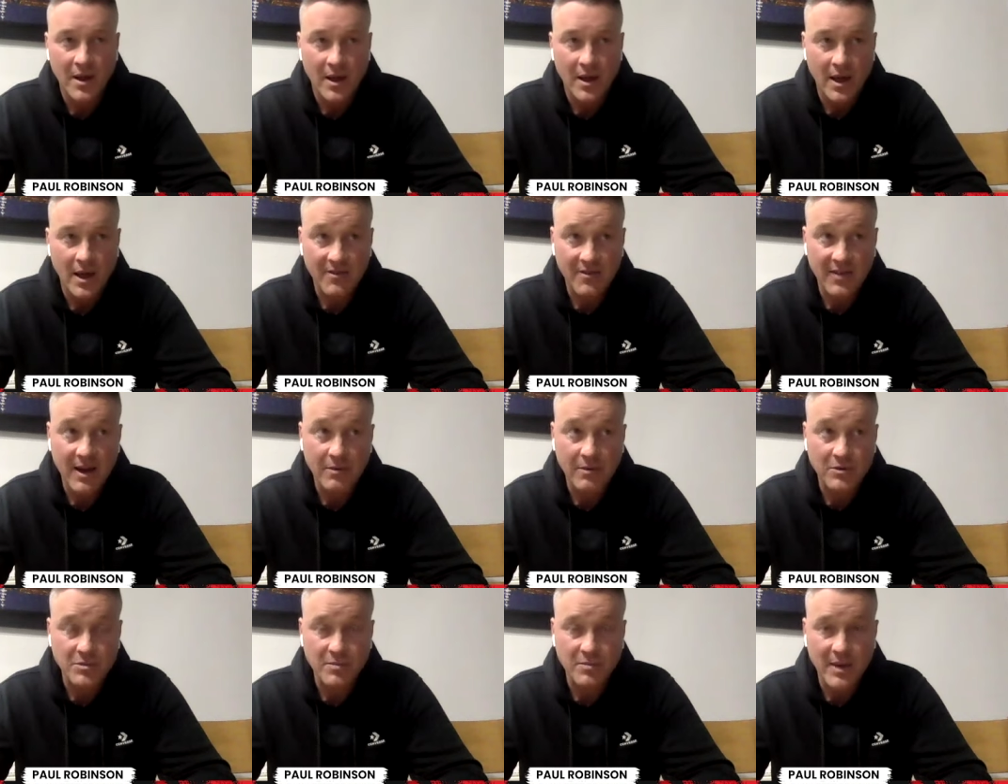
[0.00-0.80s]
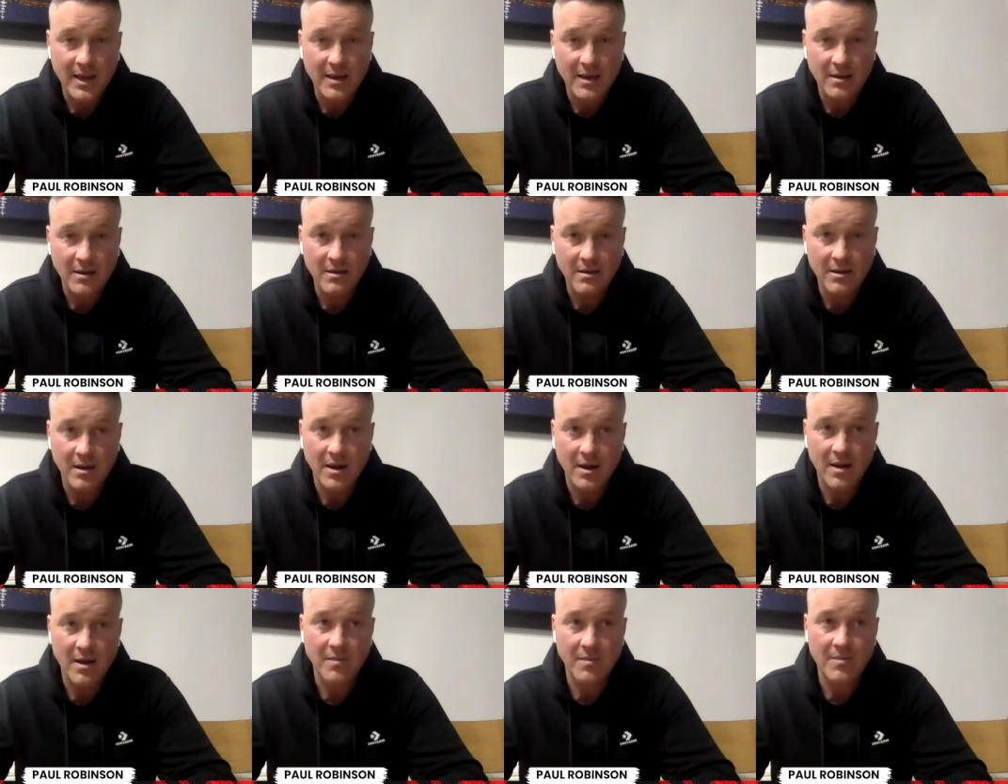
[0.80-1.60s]
And if that was me,
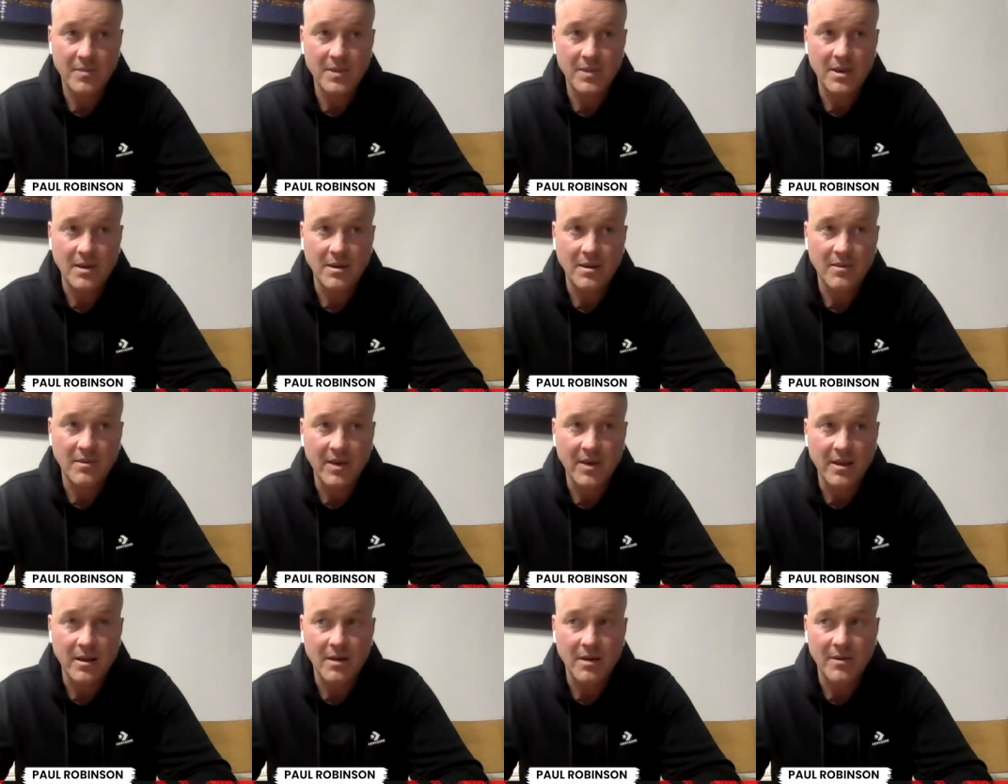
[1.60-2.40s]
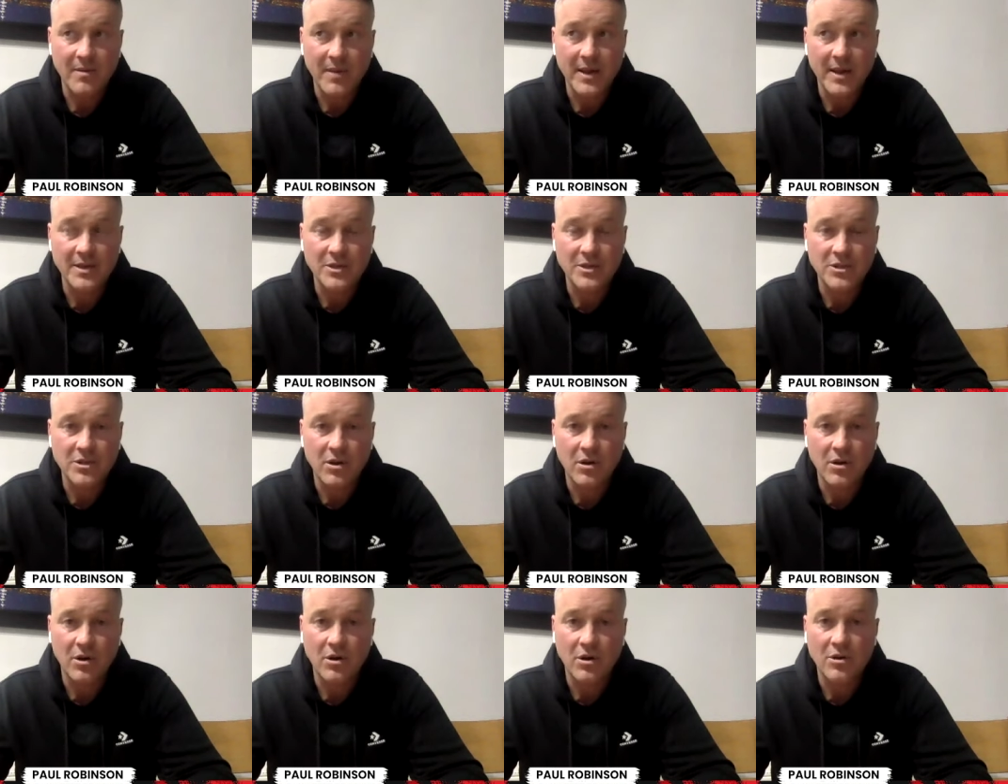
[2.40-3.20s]
you think, you know, the manager's
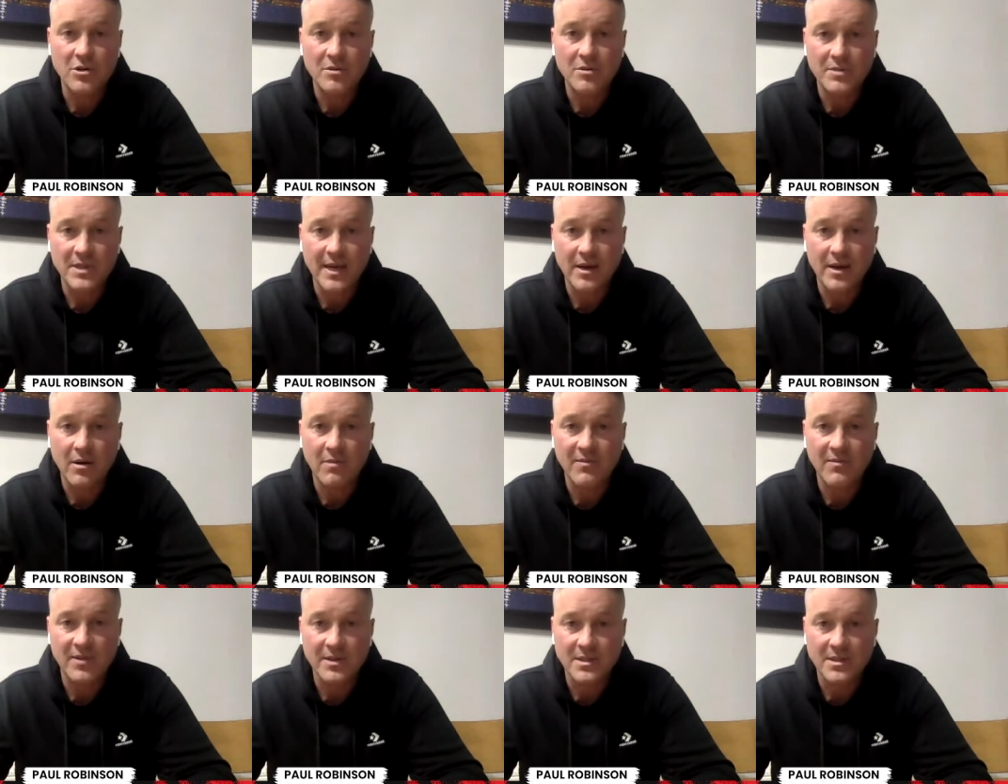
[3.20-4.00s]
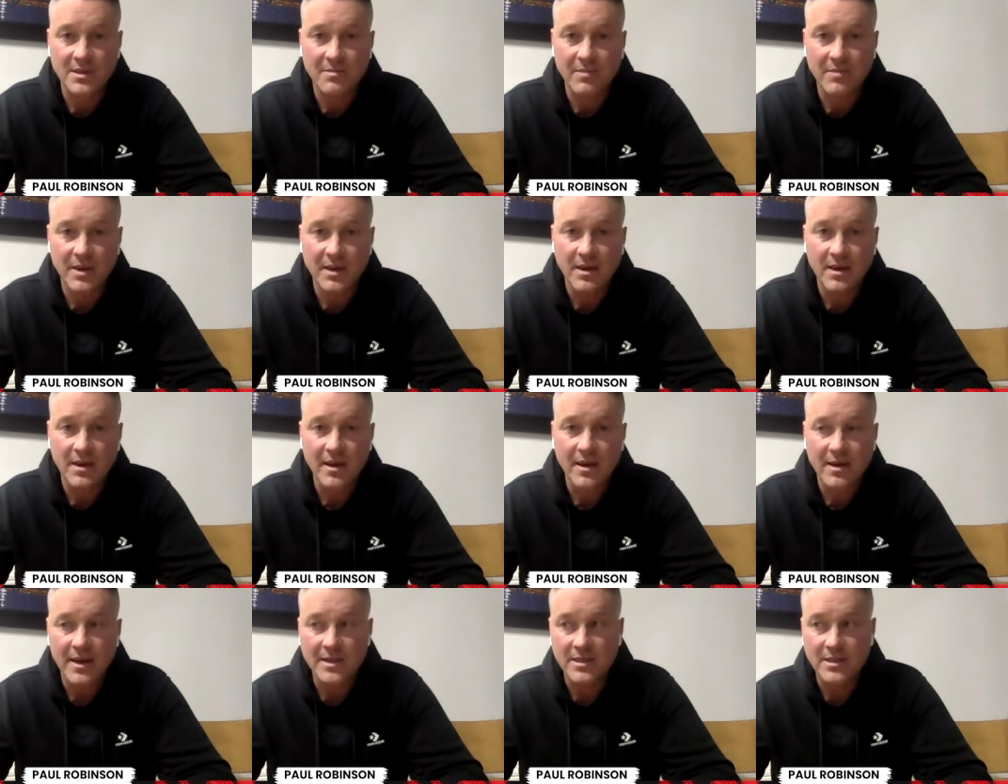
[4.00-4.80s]
not got 100% confidence in me.
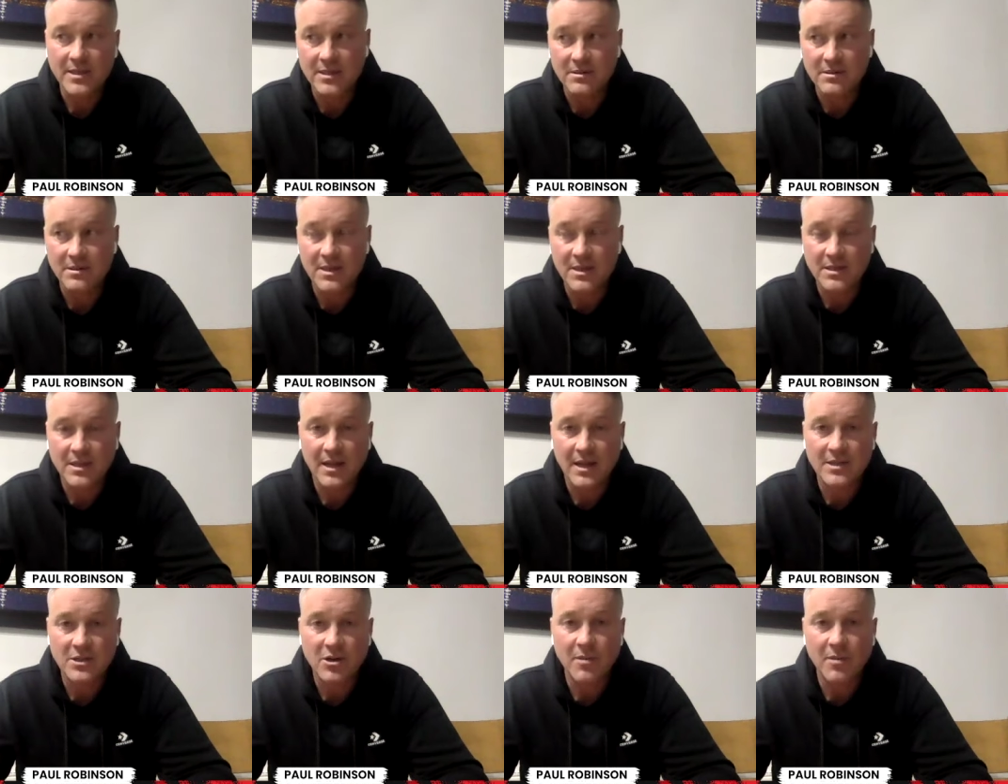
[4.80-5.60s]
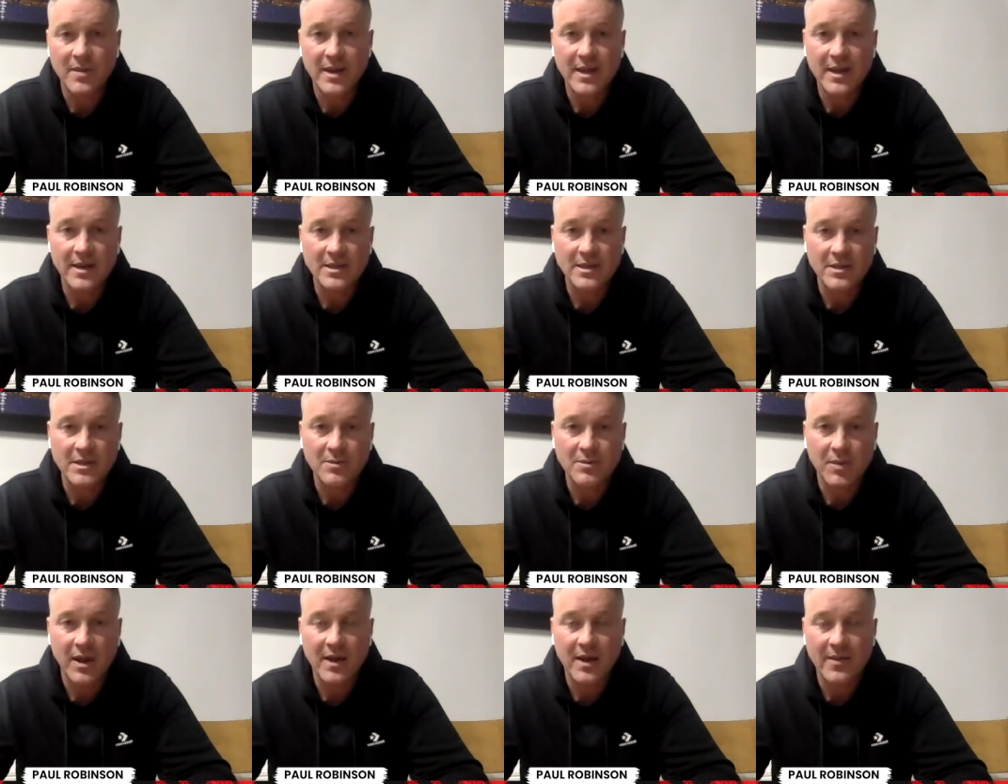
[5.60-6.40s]
This lad's coming in. He's
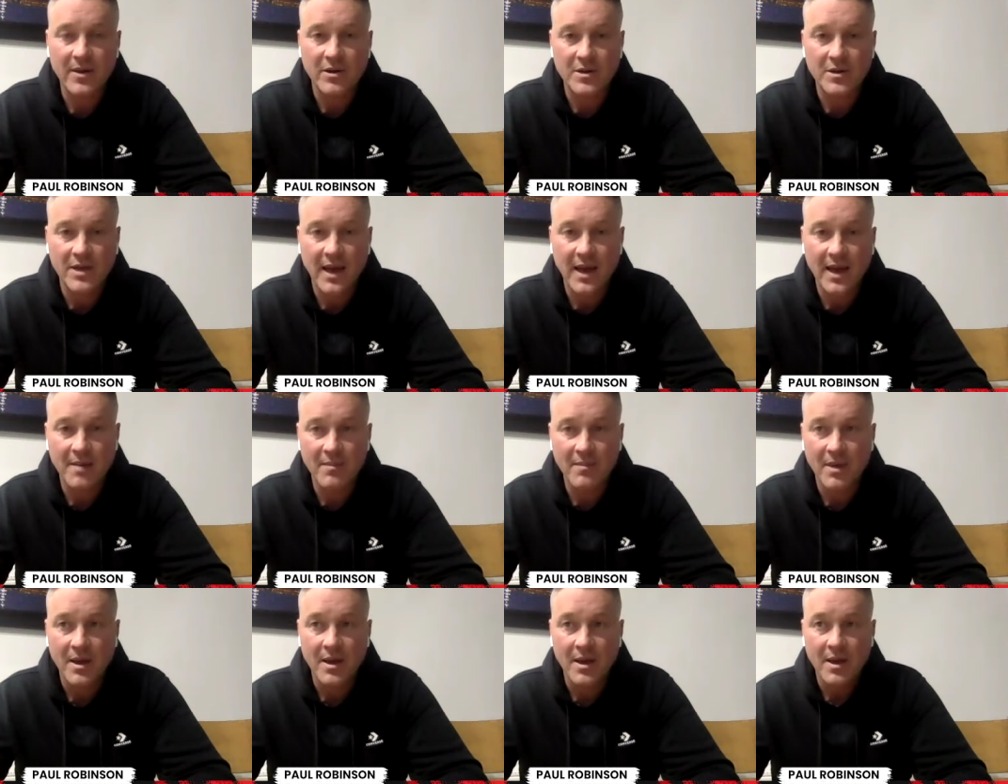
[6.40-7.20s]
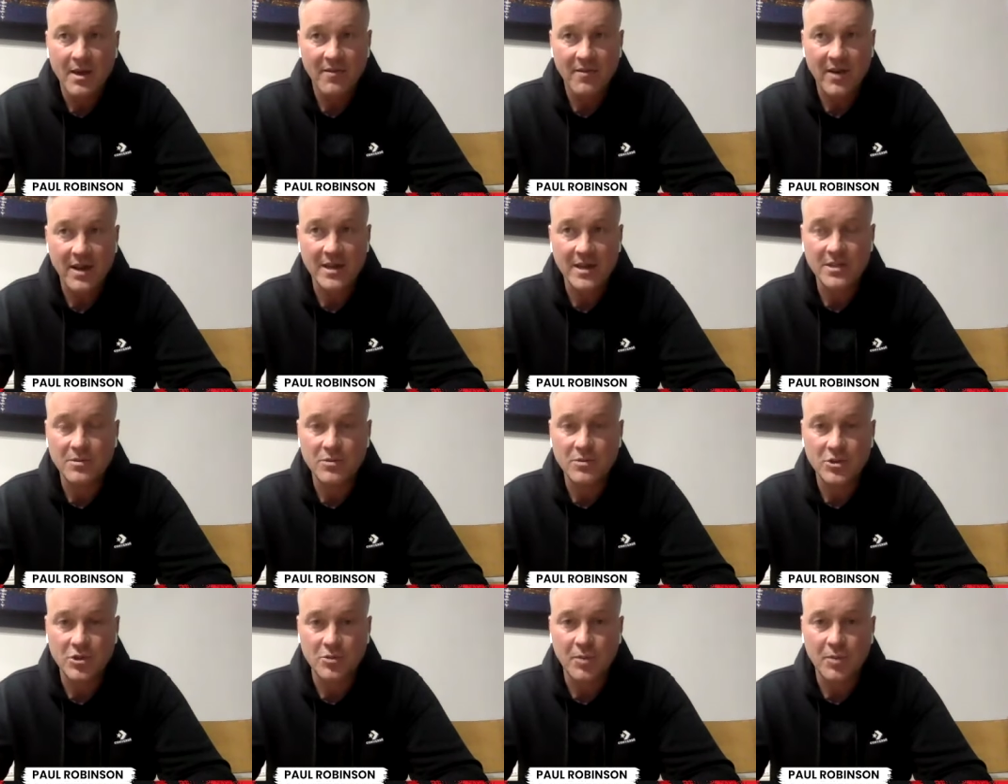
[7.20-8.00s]
playing the odd game. If Henderson
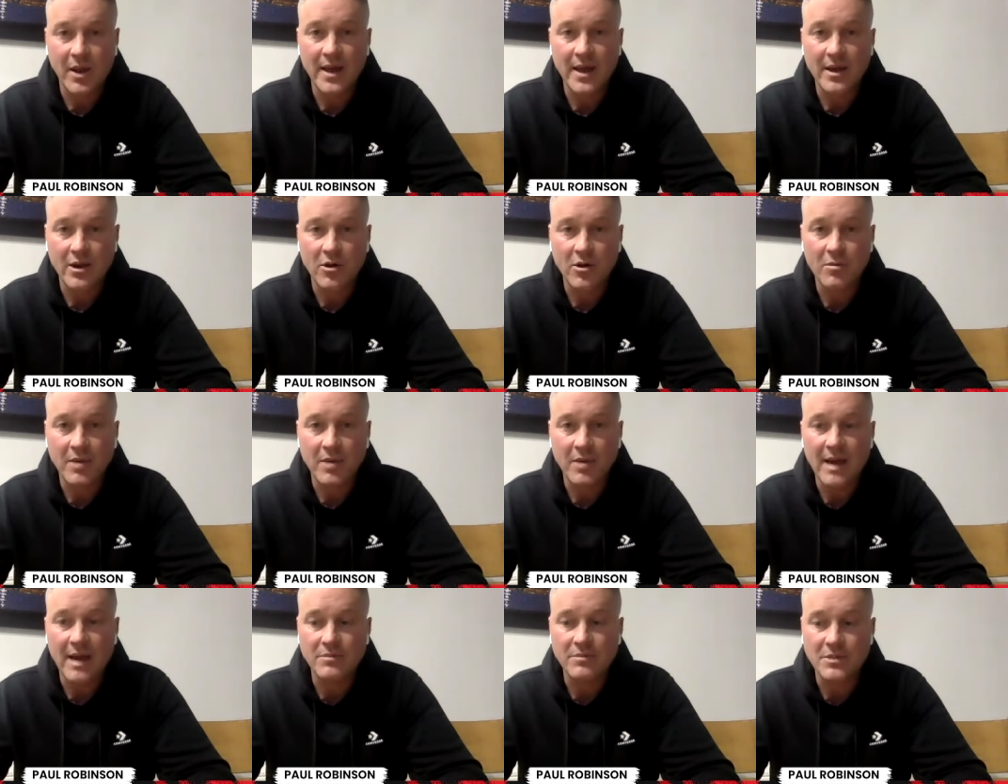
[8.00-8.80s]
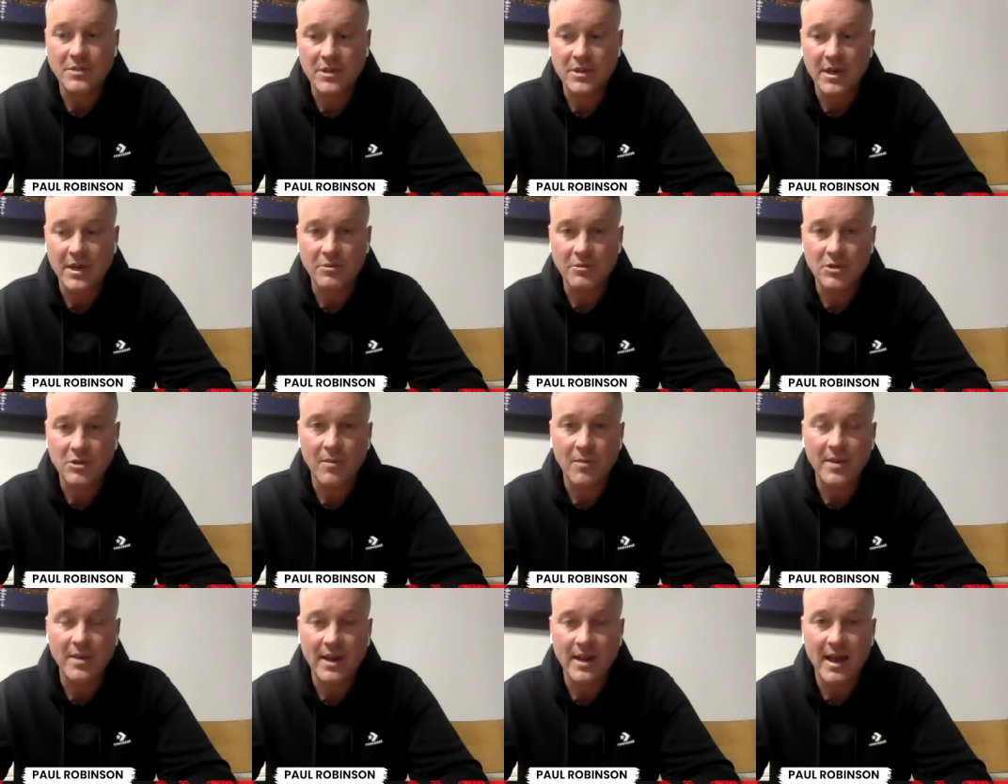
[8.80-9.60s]
was just playing cup games and he was
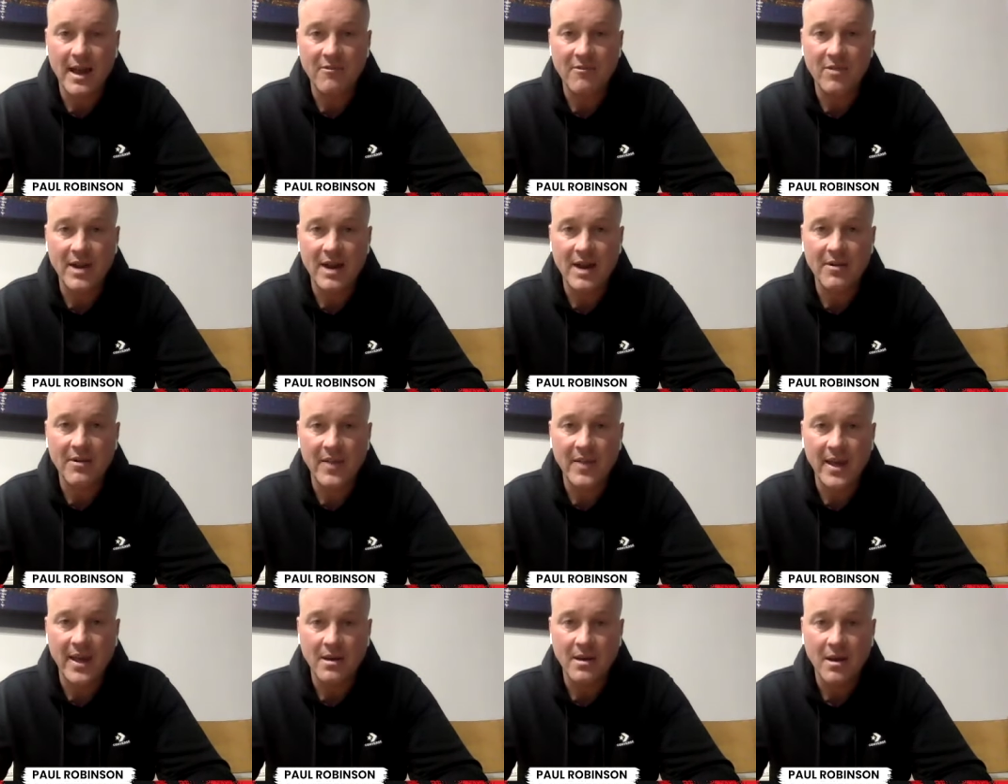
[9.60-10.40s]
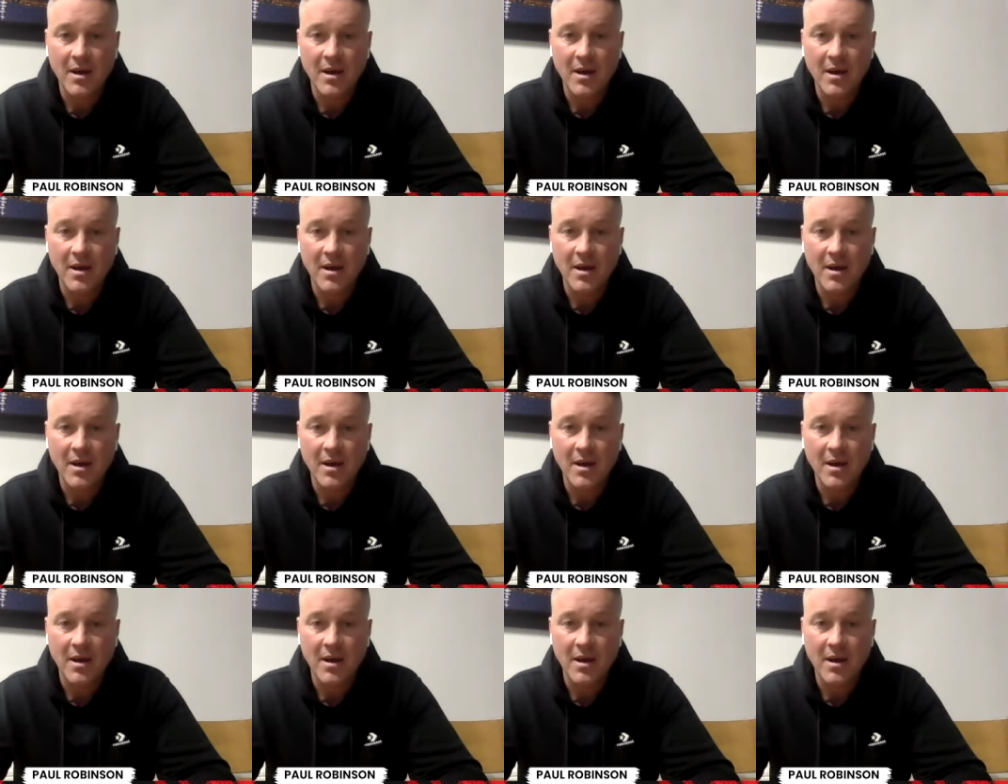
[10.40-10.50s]
coming in every now and then,